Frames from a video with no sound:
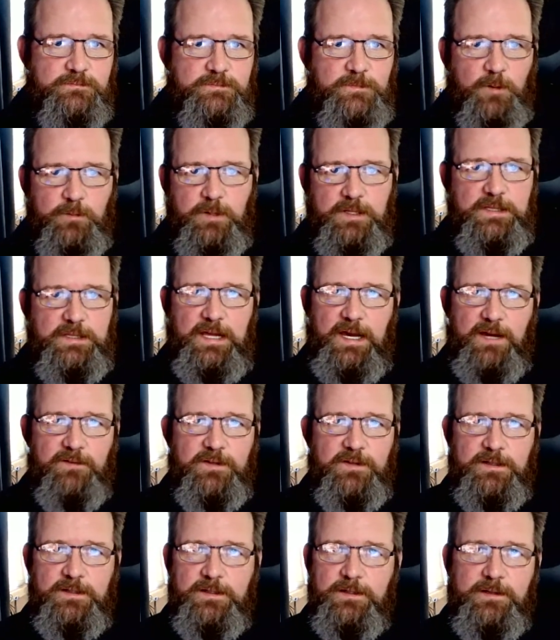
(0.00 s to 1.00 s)
Nobody's
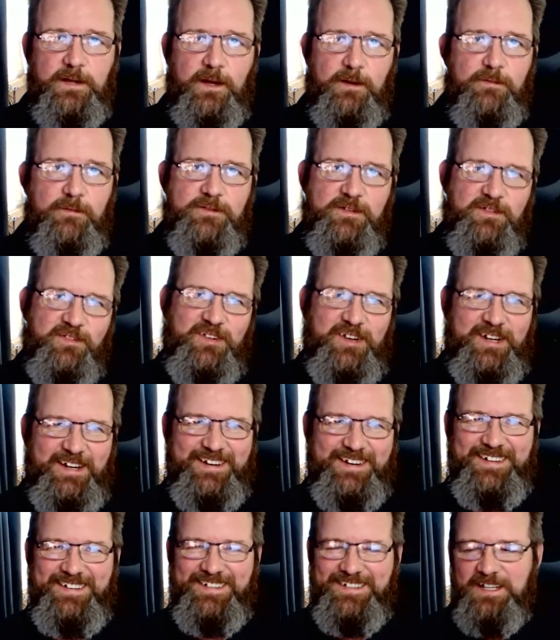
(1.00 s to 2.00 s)
laughing.
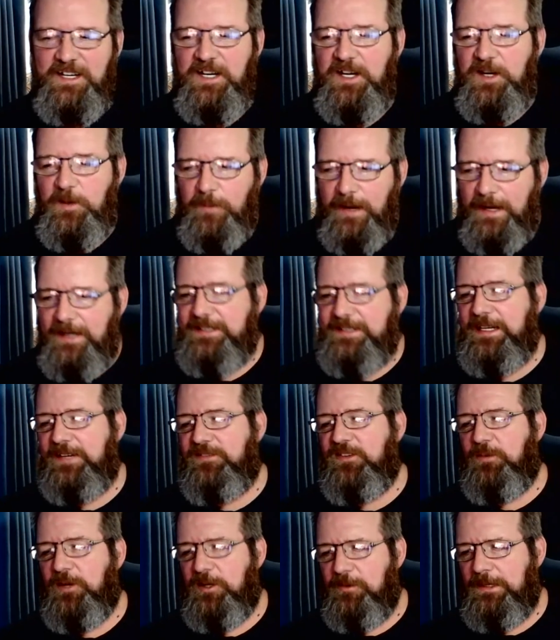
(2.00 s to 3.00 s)
Bang
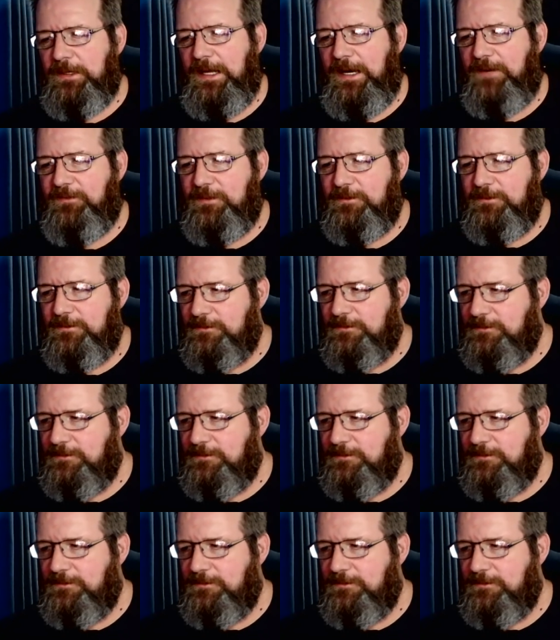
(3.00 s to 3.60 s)
Chief, you better be laughing.